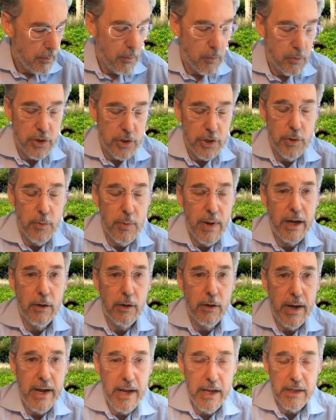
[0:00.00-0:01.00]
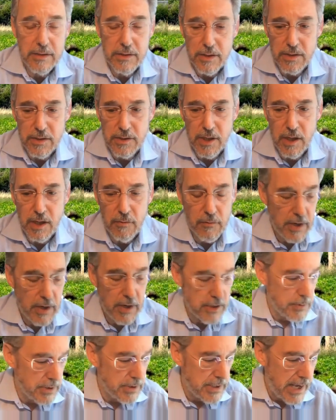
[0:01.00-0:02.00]
direct grants instead of
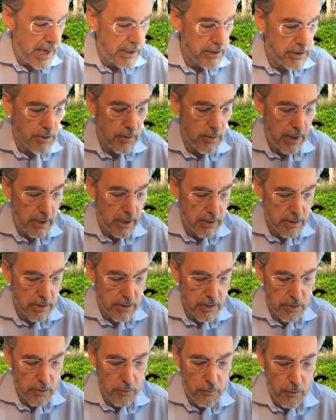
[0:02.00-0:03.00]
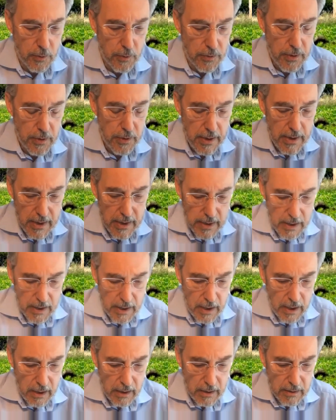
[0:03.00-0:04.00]
investment tax credits and so forth.
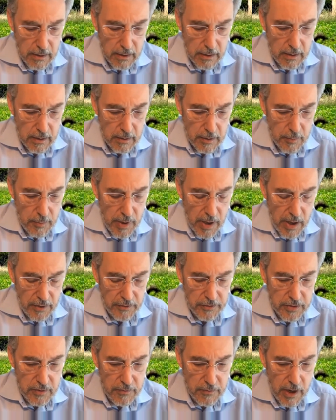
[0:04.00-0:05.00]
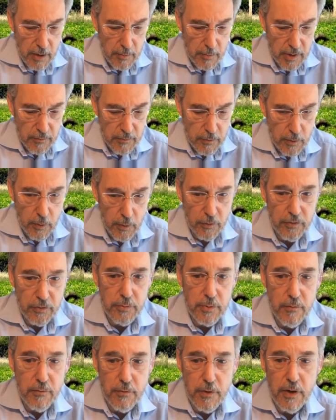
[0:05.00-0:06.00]
The policy environment for those has
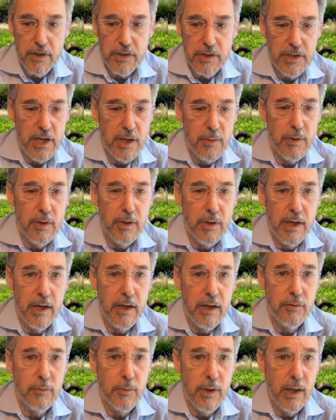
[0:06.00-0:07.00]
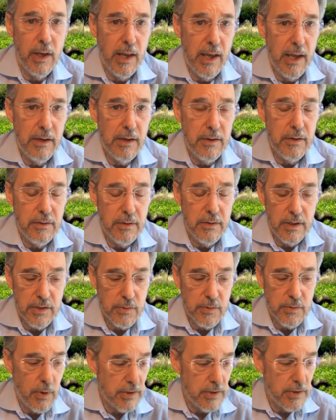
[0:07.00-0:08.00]
been very stable, and it's what's
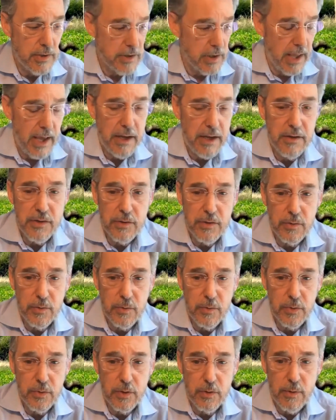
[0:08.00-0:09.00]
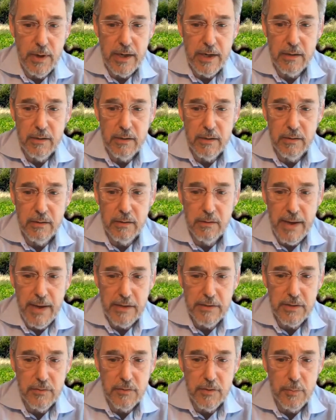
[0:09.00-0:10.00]
led to the great
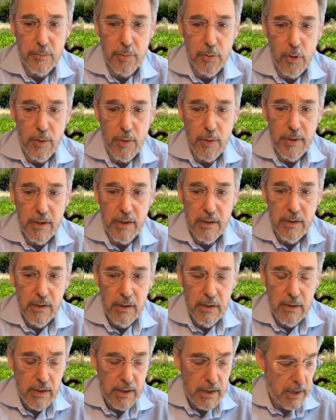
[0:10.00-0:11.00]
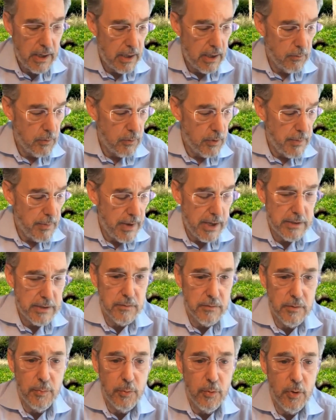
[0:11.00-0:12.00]
massive deployment. And with
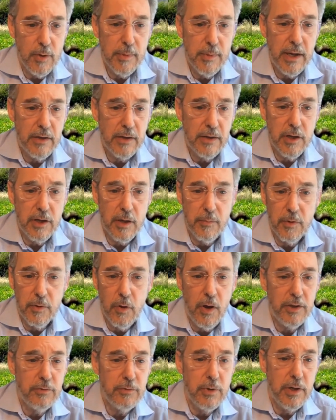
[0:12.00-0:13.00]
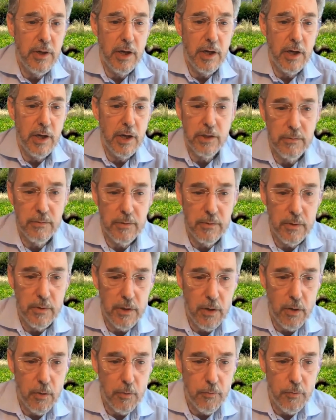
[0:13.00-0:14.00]
massive deployment has come cost reduction,
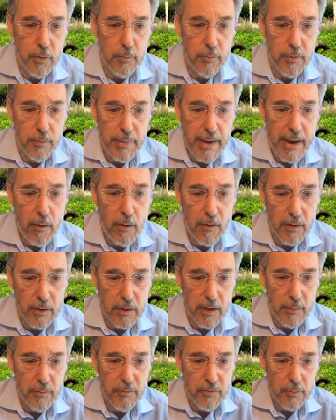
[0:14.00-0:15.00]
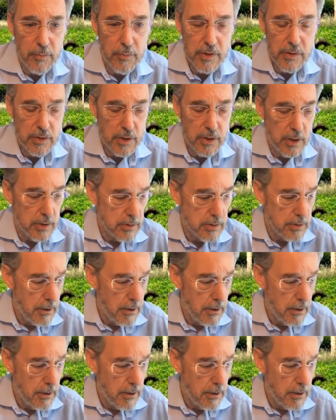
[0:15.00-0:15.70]
from the power that comes from these things.